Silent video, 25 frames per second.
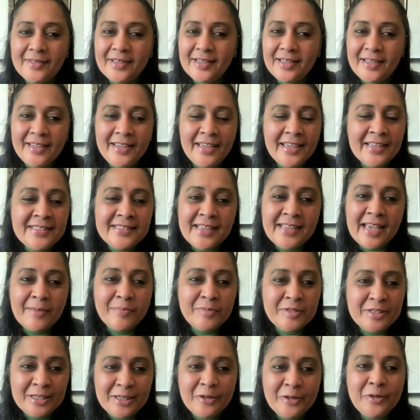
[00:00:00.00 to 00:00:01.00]
Yes,
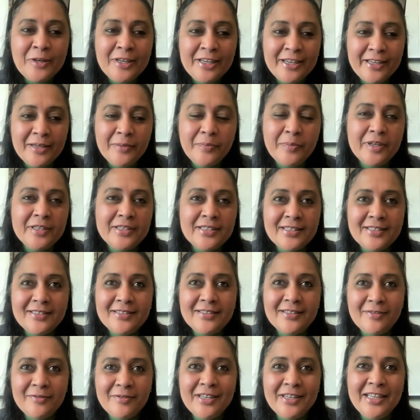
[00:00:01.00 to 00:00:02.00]
absolutely, but it
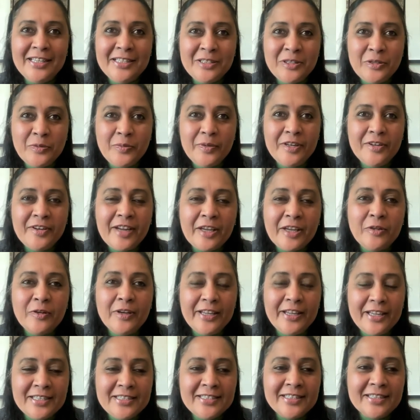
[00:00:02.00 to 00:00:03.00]
needs to be
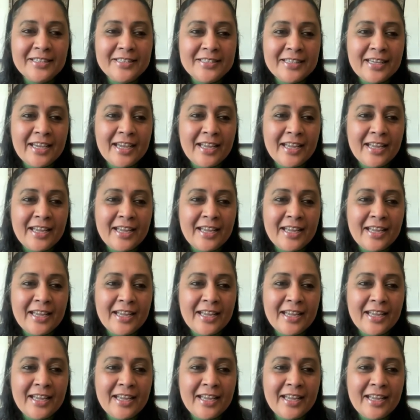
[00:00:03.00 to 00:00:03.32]
regulated,